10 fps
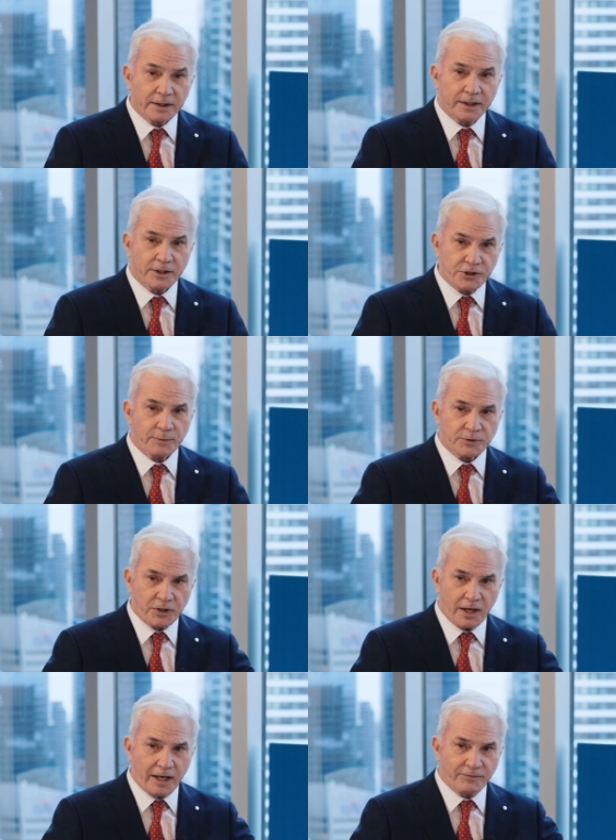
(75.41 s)
Leadership has
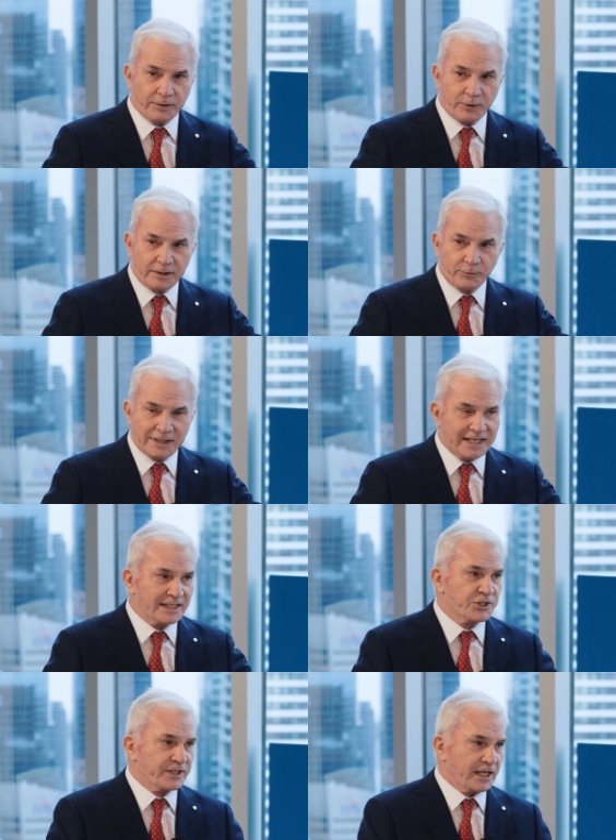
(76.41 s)
got, we
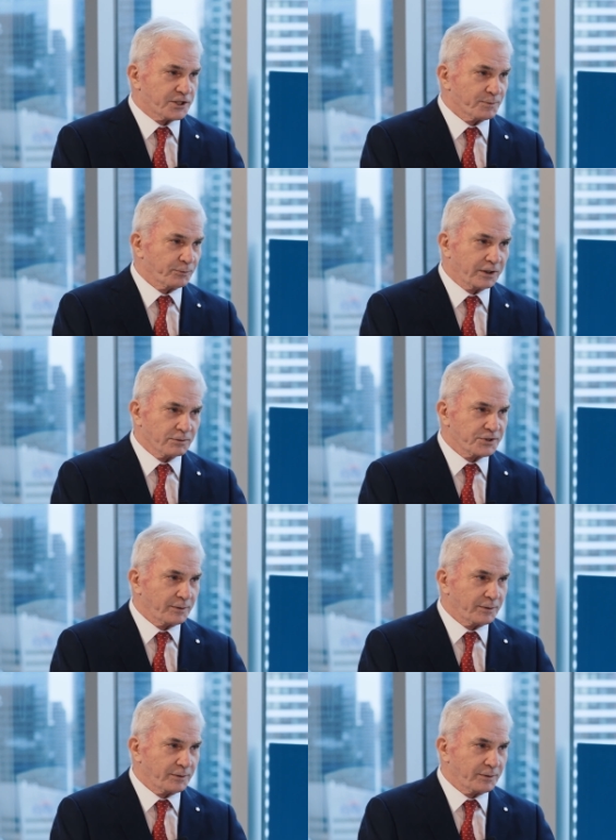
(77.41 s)
need statesmen. We don't